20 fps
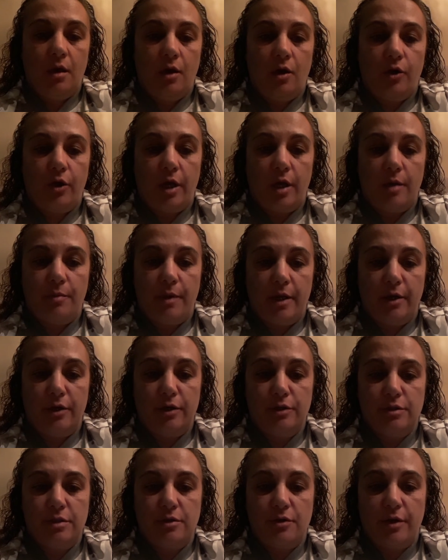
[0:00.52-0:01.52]
Okay,
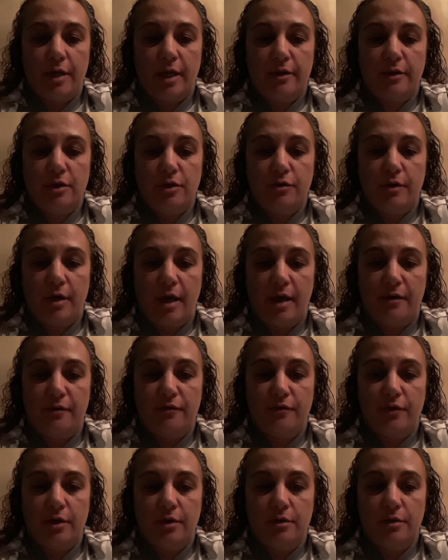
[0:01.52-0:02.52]
parents, so now that you
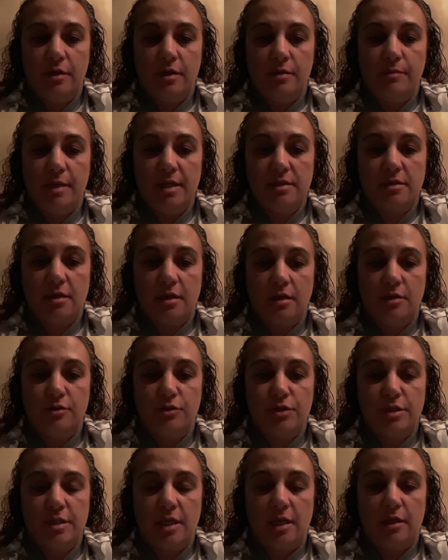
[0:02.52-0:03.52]
have the basic
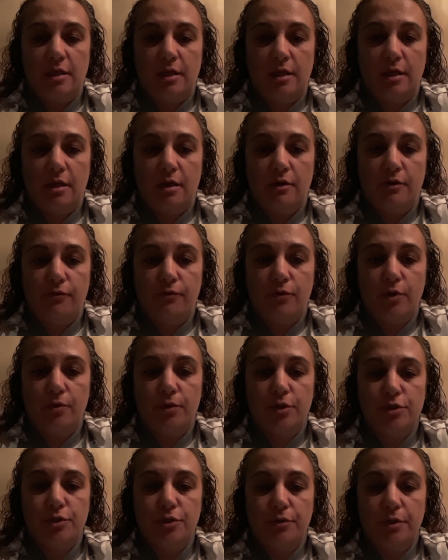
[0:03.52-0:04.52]
understanding of what
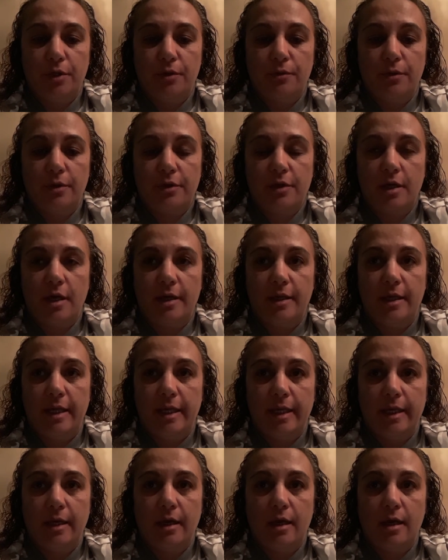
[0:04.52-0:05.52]
we're doing with
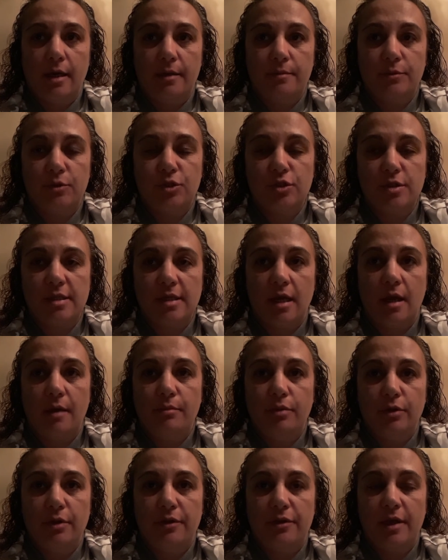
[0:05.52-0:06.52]
cutting, just a
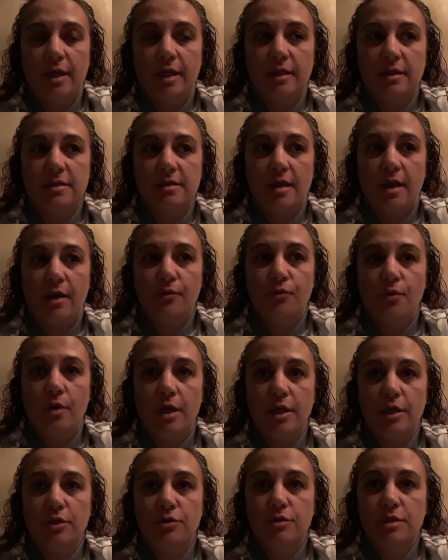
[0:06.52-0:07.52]
couple of things. I
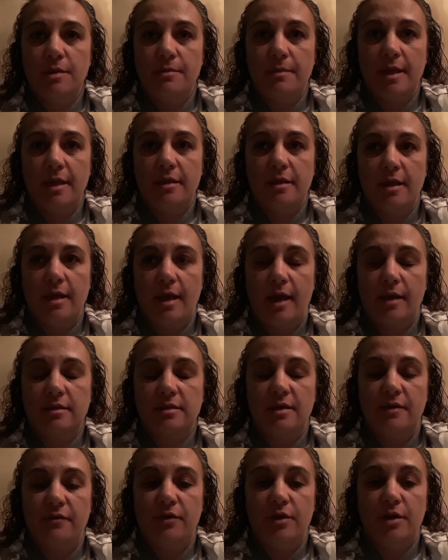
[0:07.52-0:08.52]
want you to make the
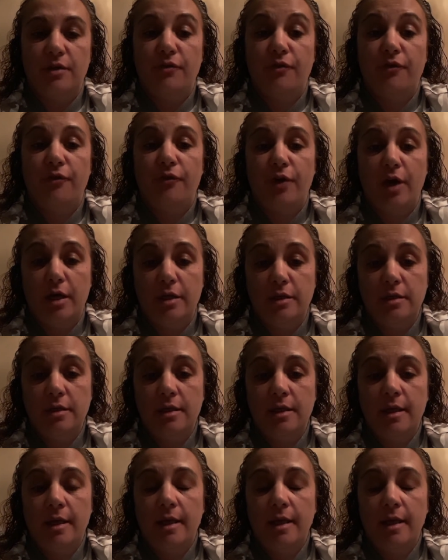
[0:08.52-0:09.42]
activity fun